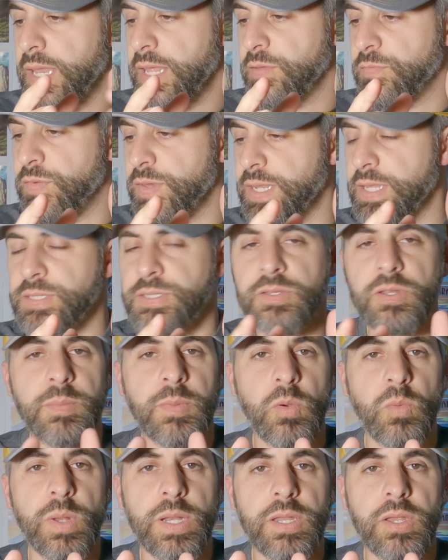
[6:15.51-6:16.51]
if it is a little bit
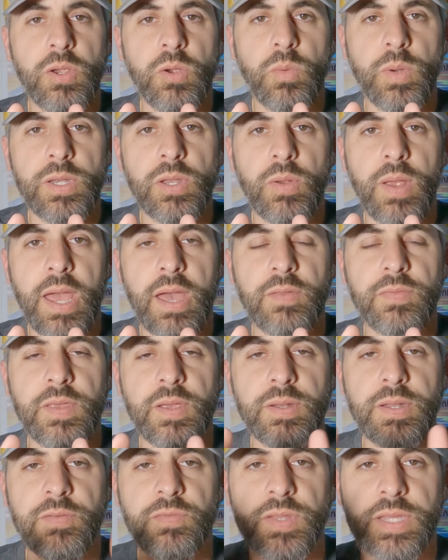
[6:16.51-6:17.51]
windier when you're out there,
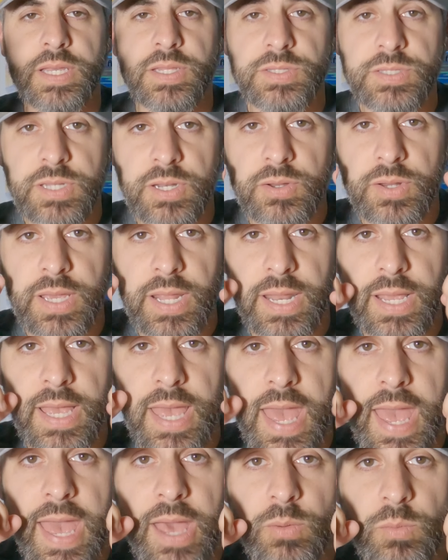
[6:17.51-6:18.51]
definitely consider getting a
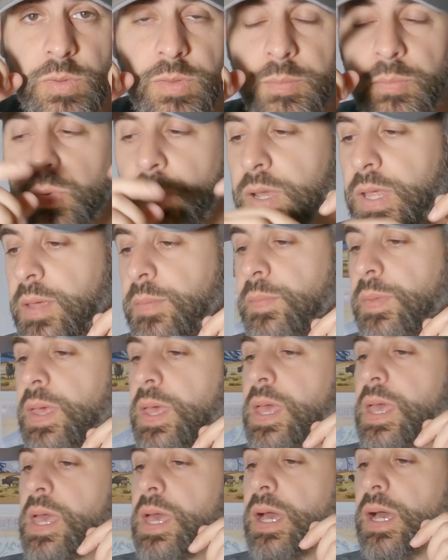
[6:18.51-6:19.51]
hat with a brim
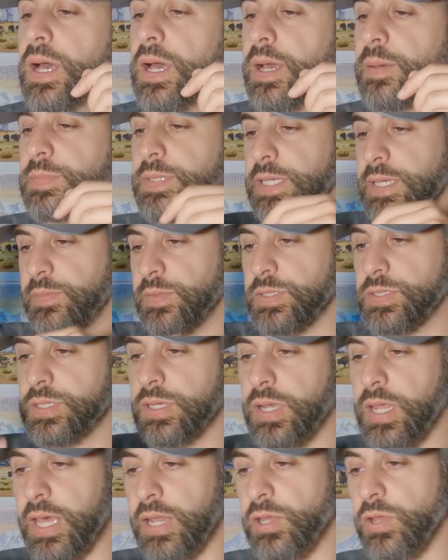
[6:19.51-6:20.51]
to keep the sun
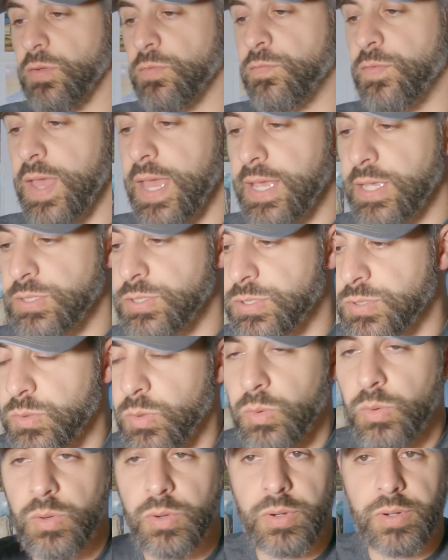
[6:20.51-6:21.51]
out of your face,
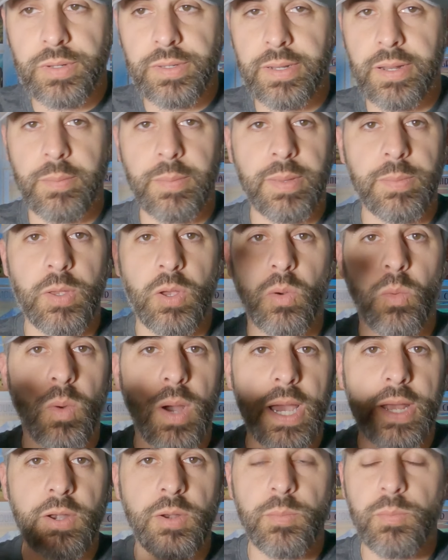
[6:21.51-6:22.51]
or, maybe a
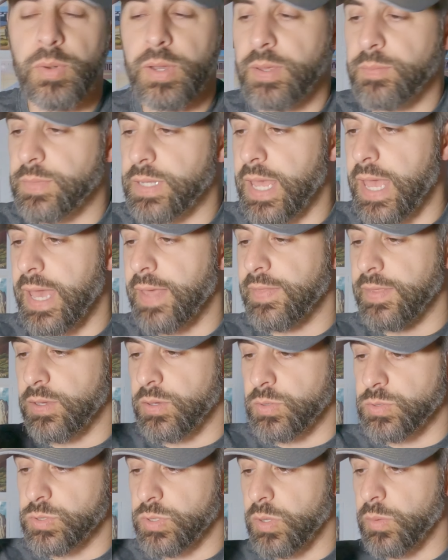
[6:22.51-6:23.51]
wider brimmed hat that
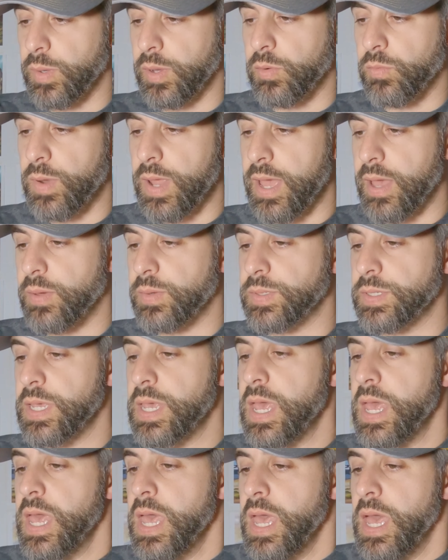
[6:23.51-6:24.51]
goes all the way around.
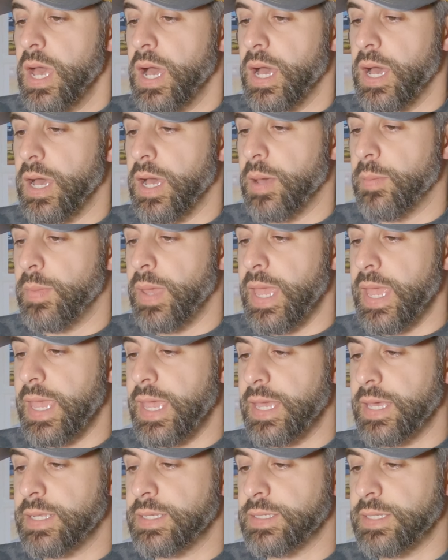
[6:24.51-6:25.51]

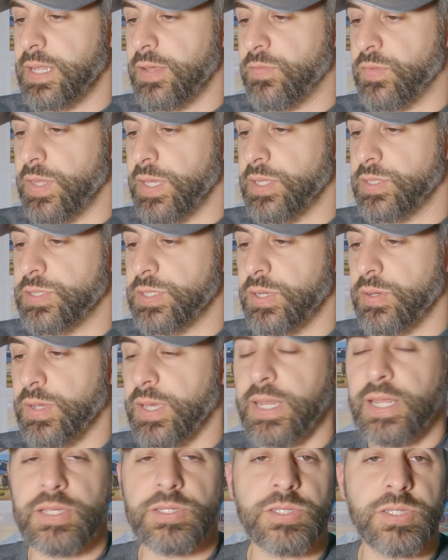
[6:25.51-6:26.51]
And definitely consider
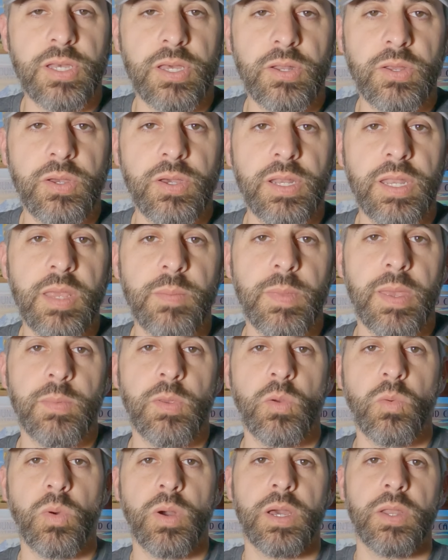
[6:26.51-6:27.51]
getting a sun hoodie, maybe
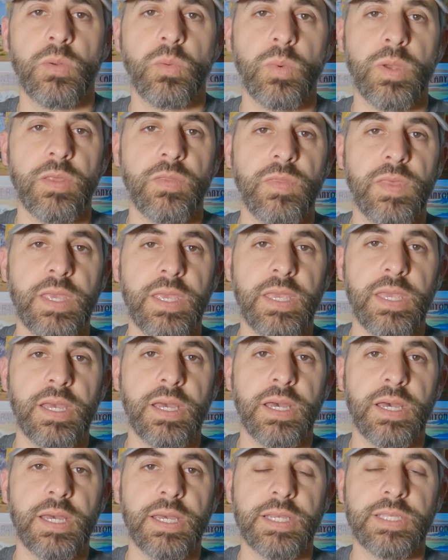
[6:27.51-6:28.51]
one with the
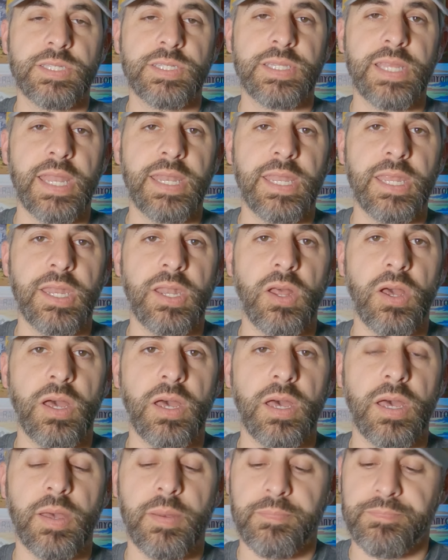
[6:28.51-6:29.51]
extended,
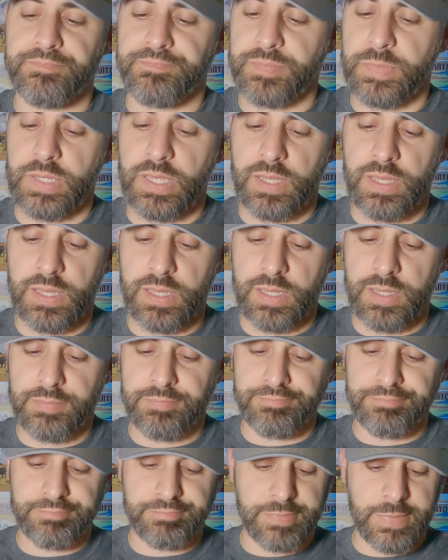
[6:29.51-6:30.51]

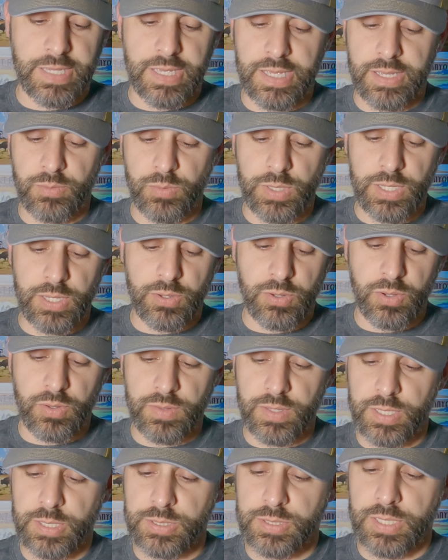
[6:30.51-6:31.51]
what do you call
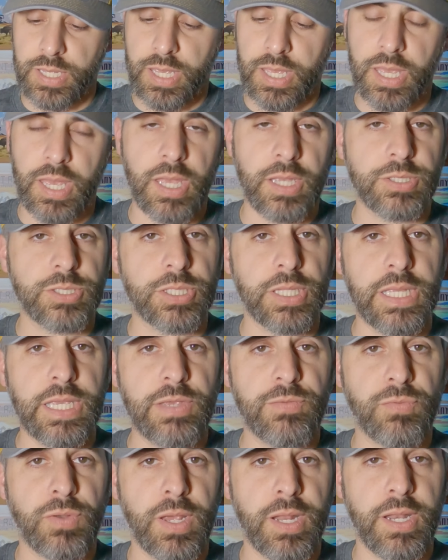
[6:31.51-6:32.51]
this,
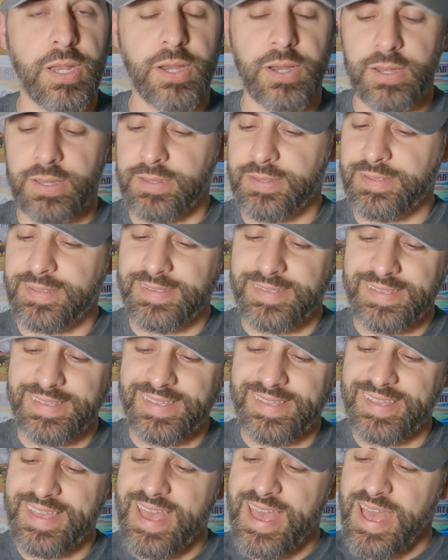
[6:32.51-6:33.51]
sleeve right here,
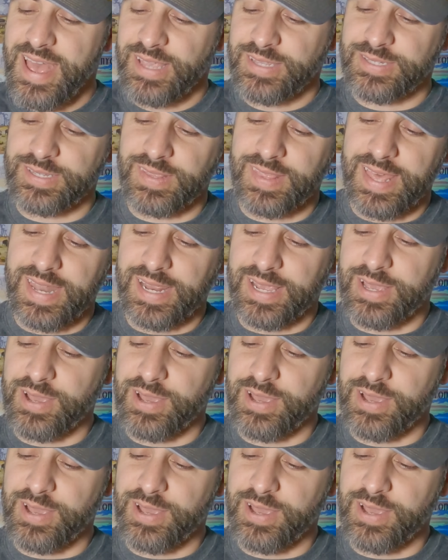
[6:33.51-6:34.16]
so that it